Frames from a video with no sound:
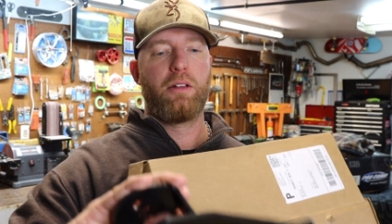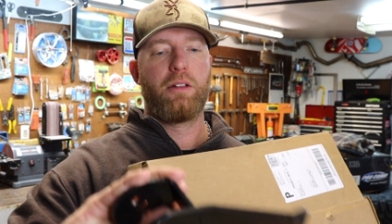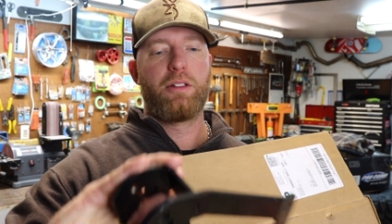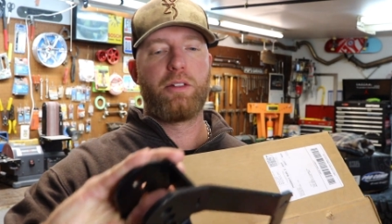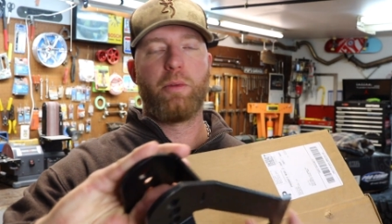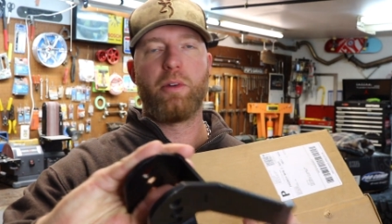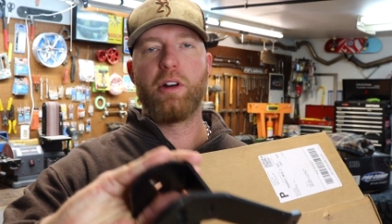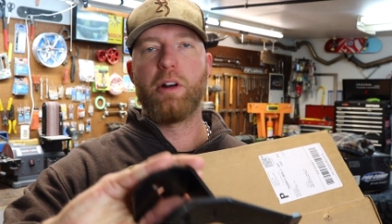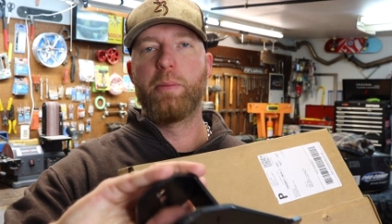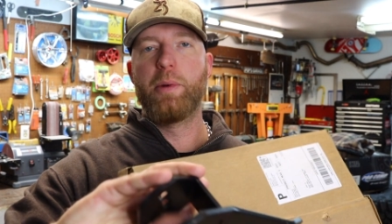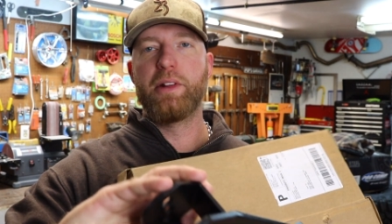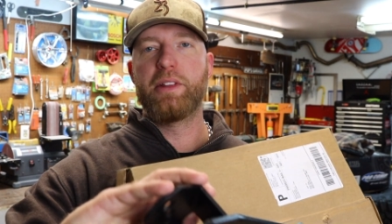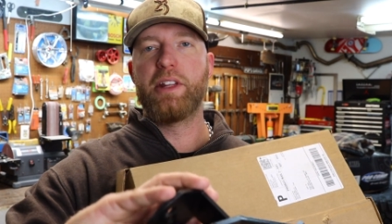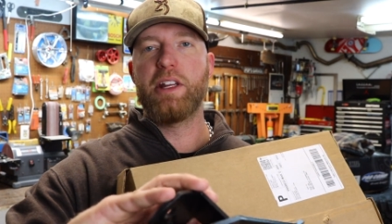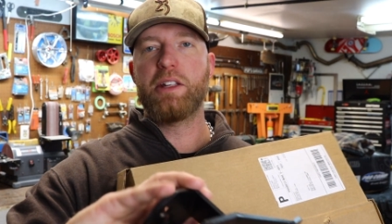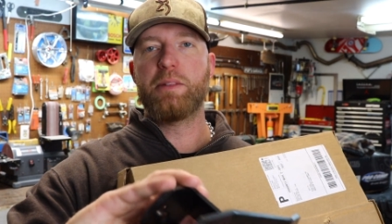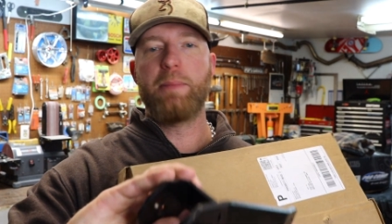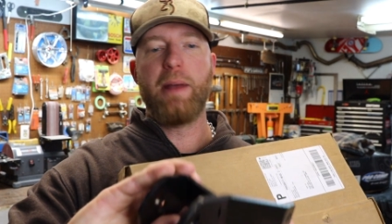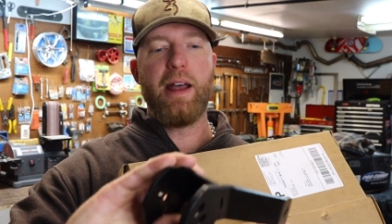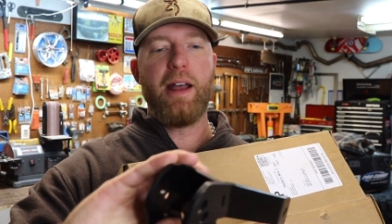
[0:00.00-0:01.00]
So we're gonna put
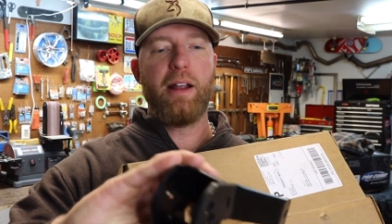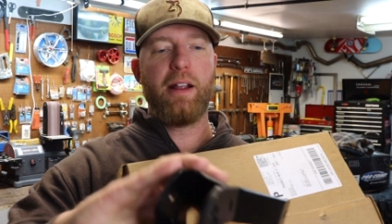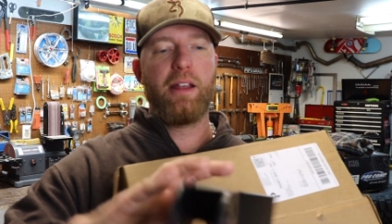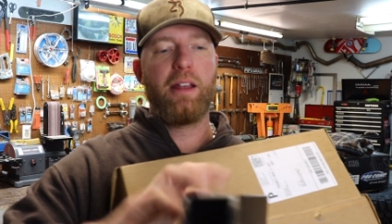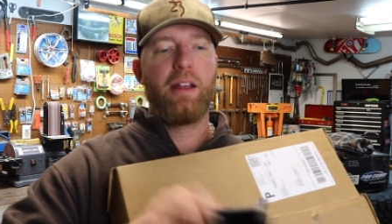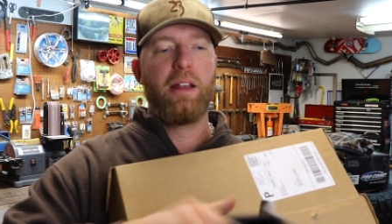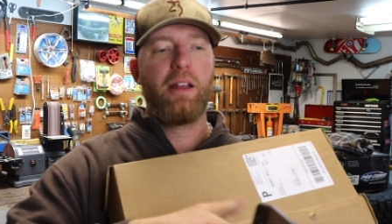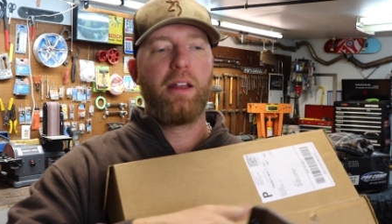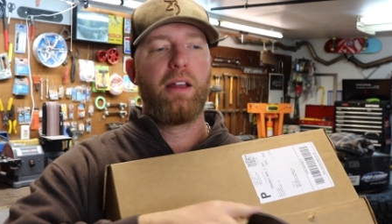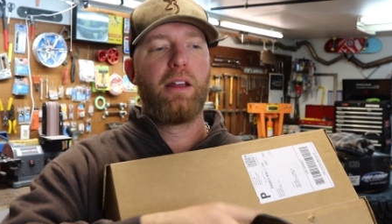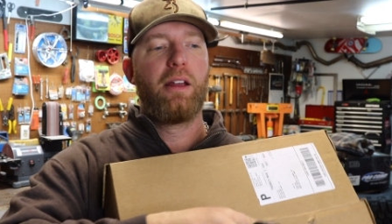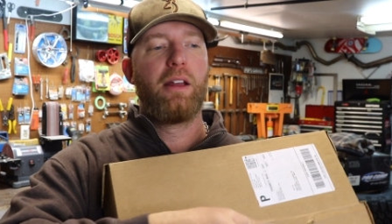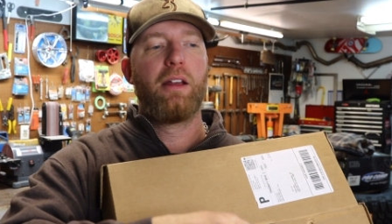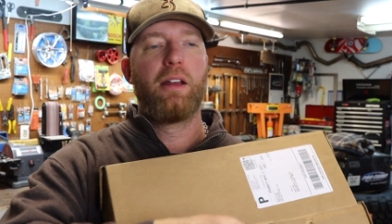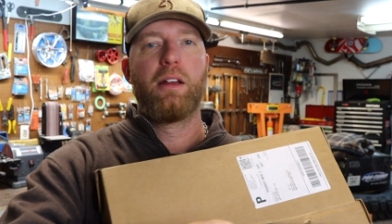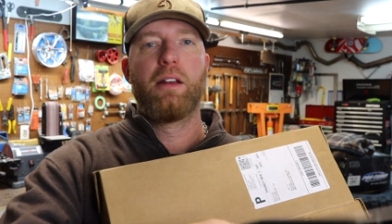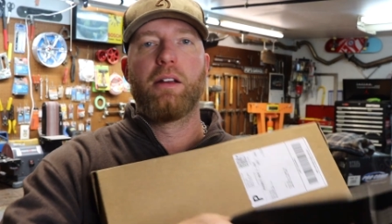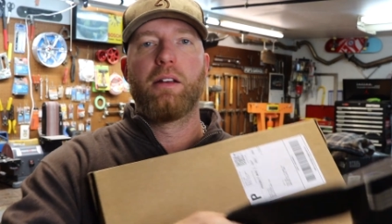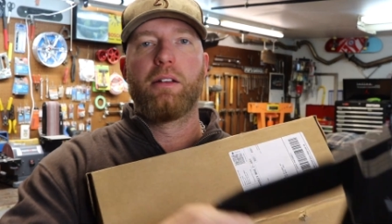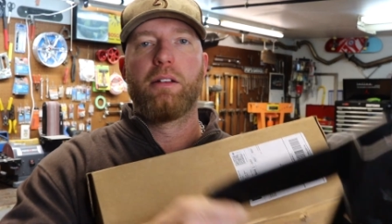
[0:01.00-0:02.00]
this back
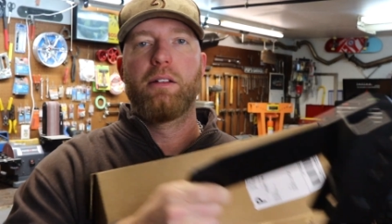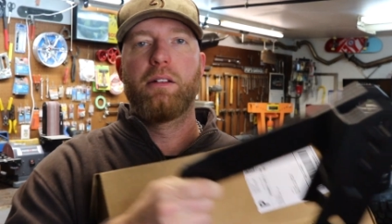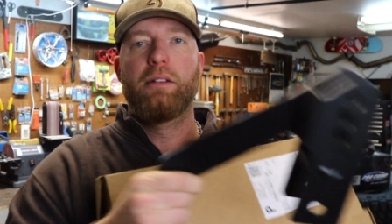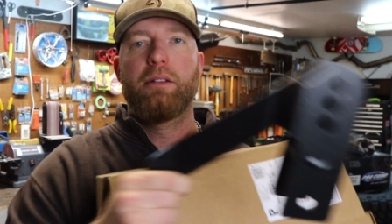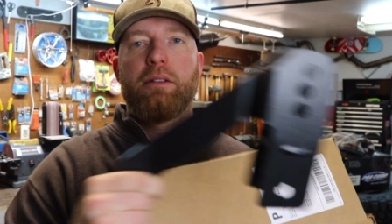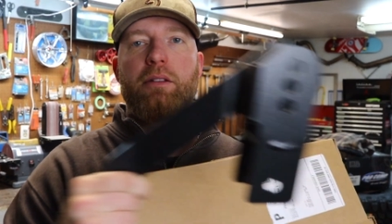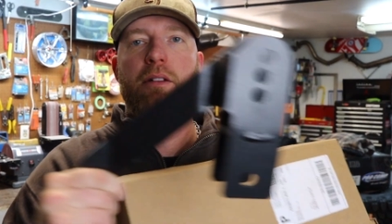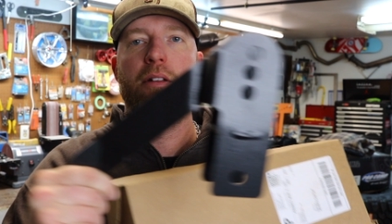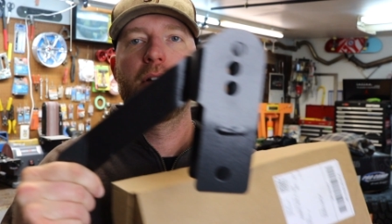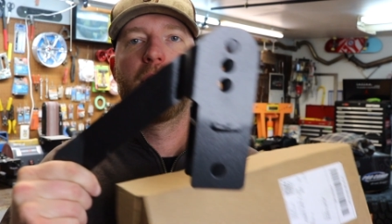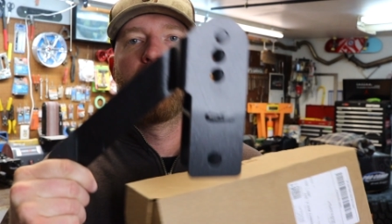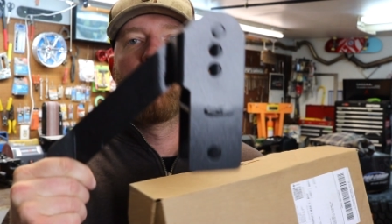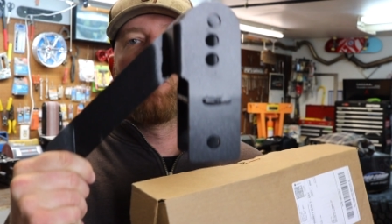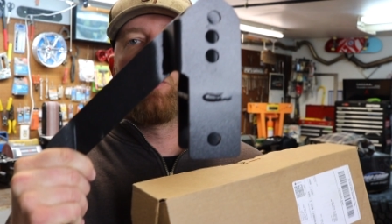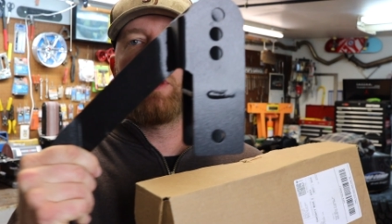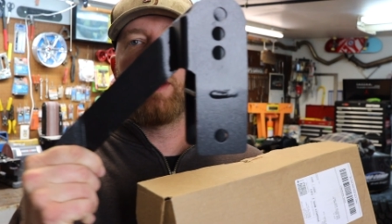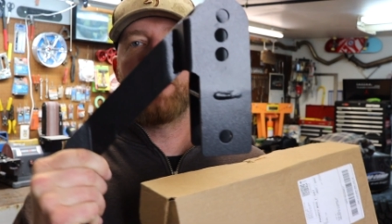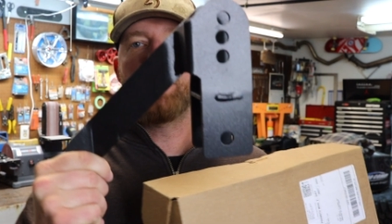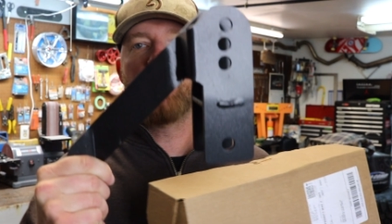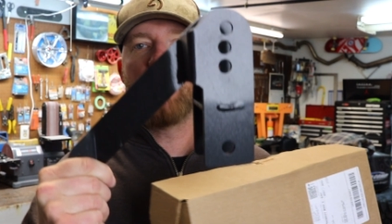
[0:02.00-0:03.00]

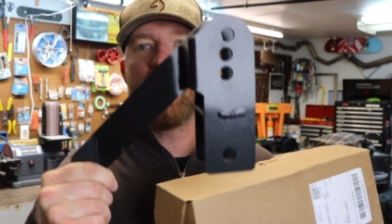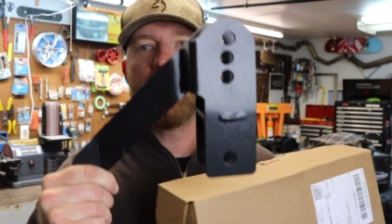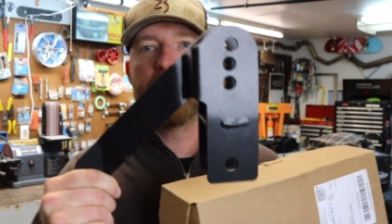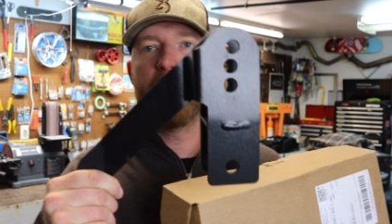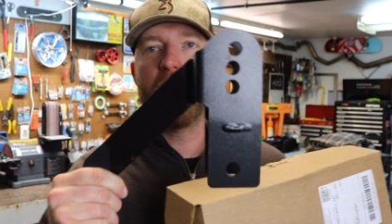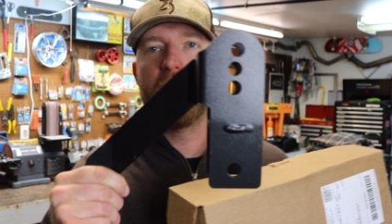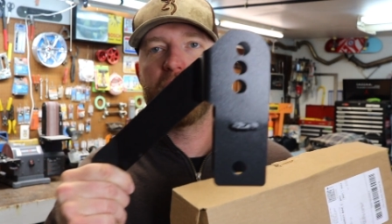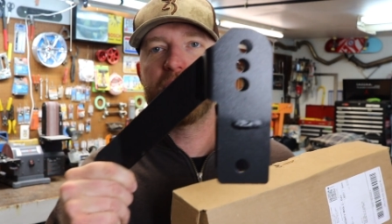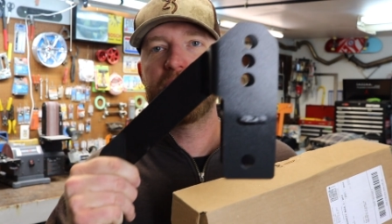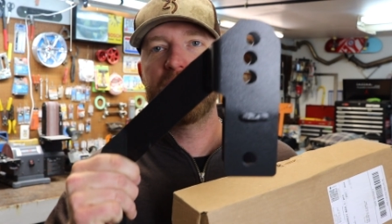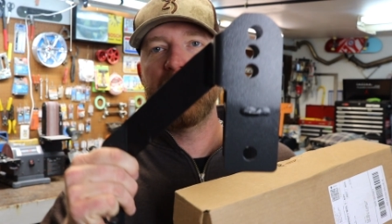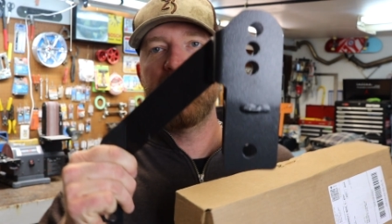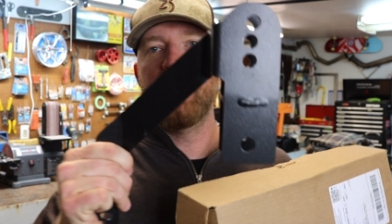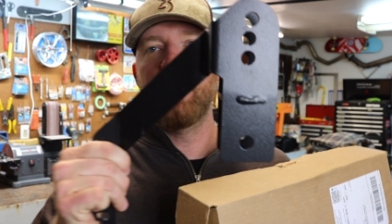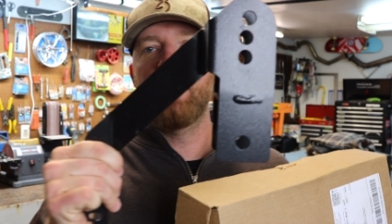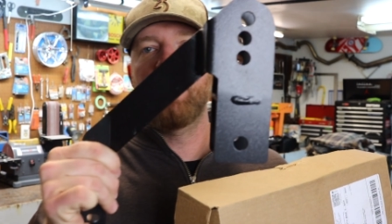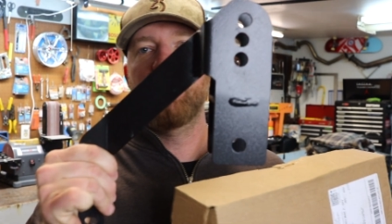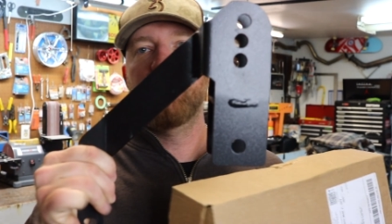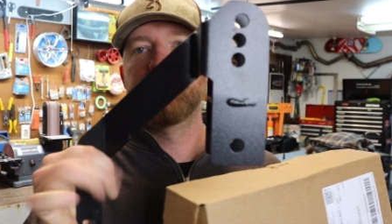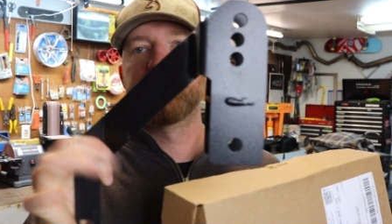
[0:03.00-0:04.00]
for that track bar to sit
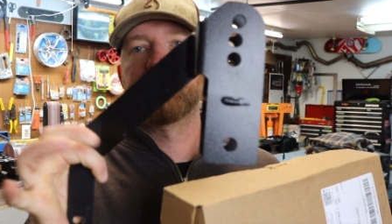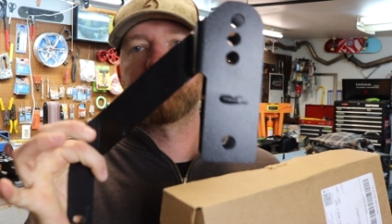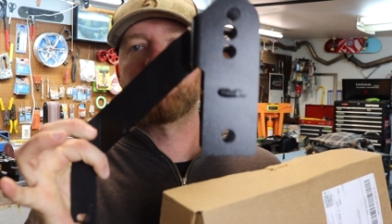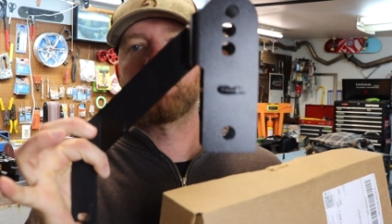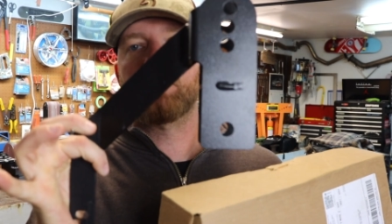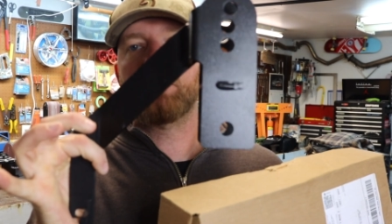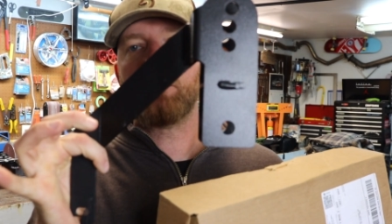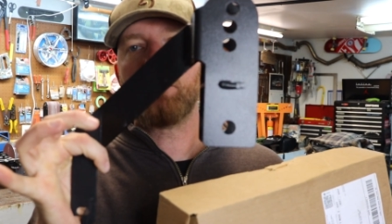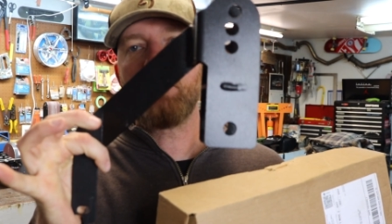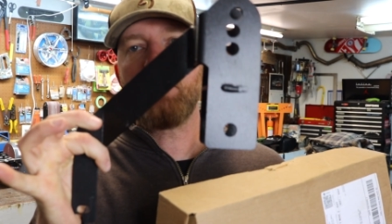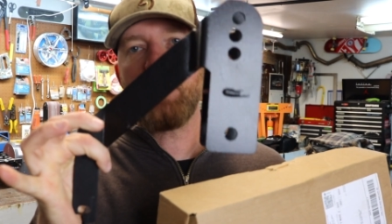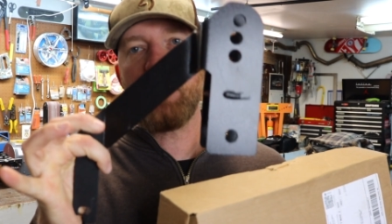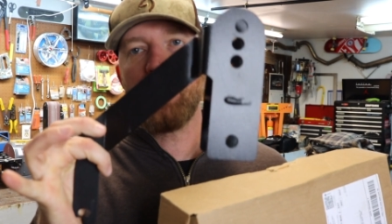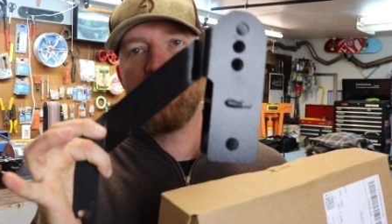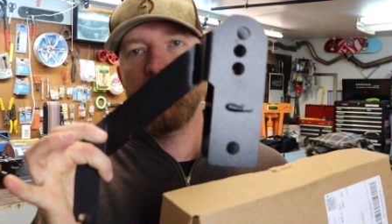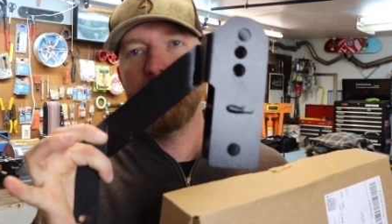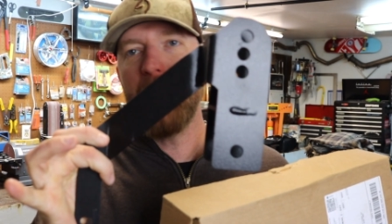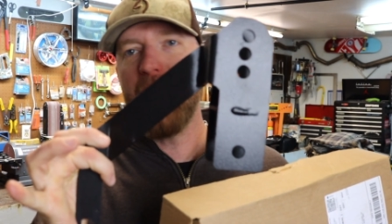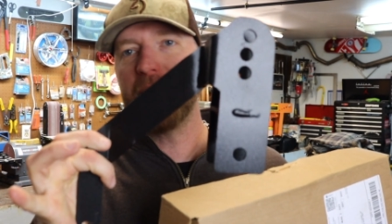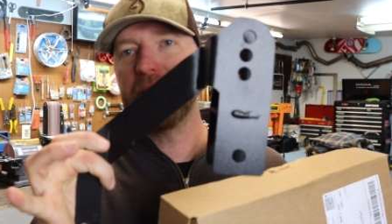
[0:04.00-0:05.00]
in,
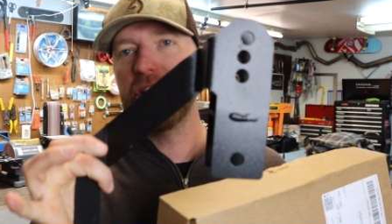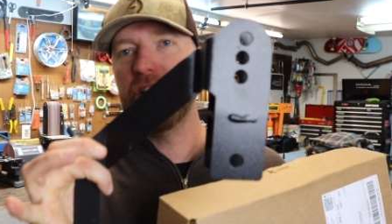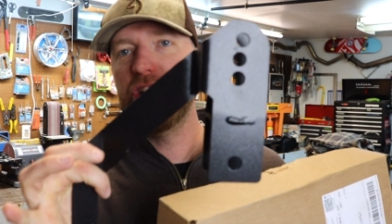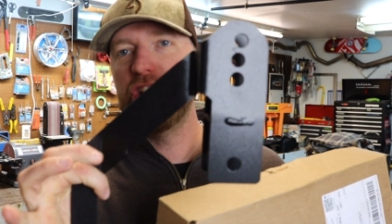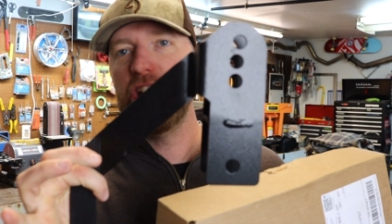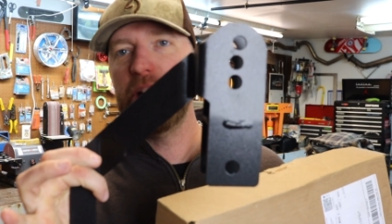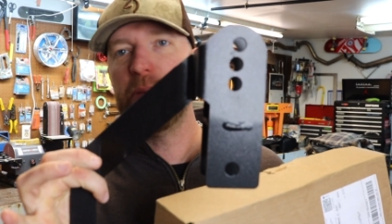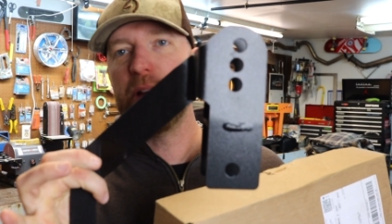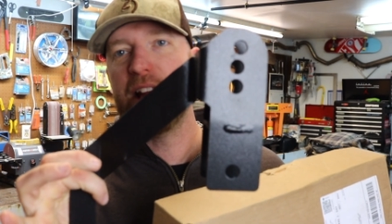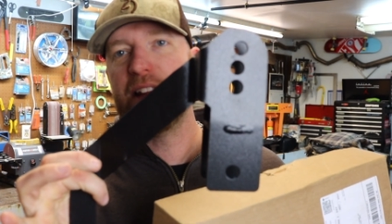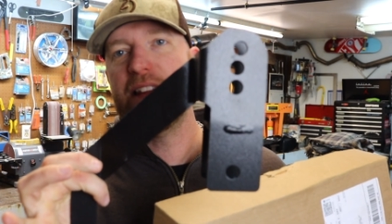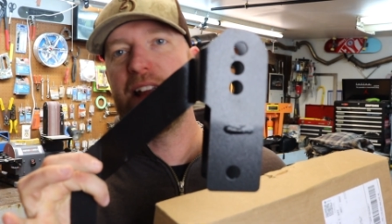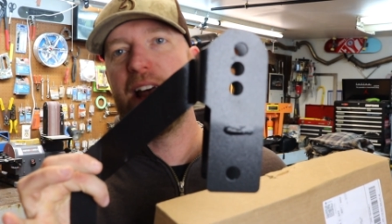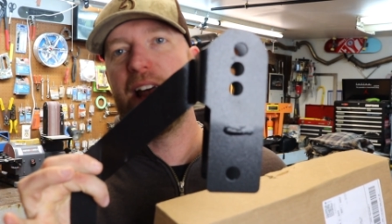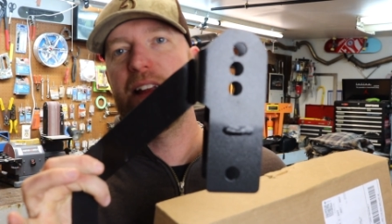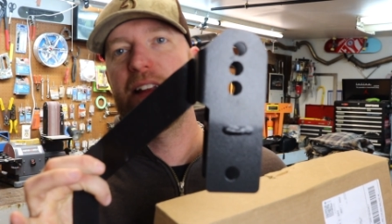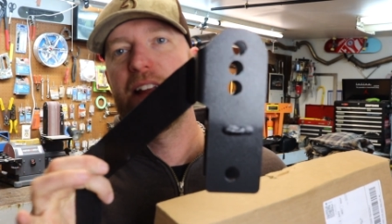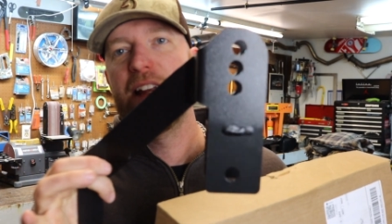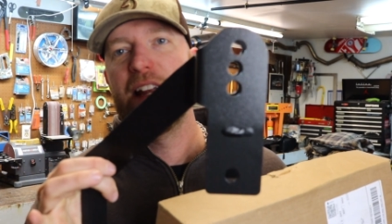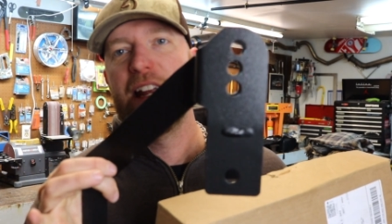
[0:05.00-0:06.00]
mount to the Jeep like
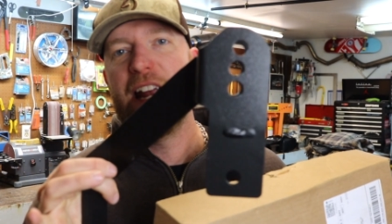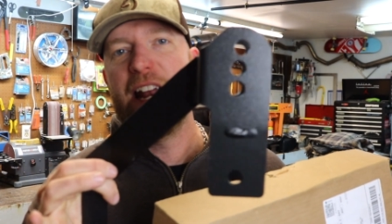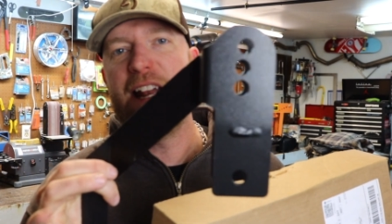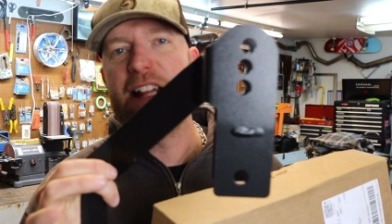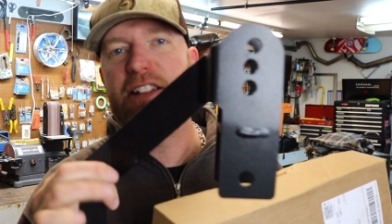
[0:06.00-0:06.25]
that, and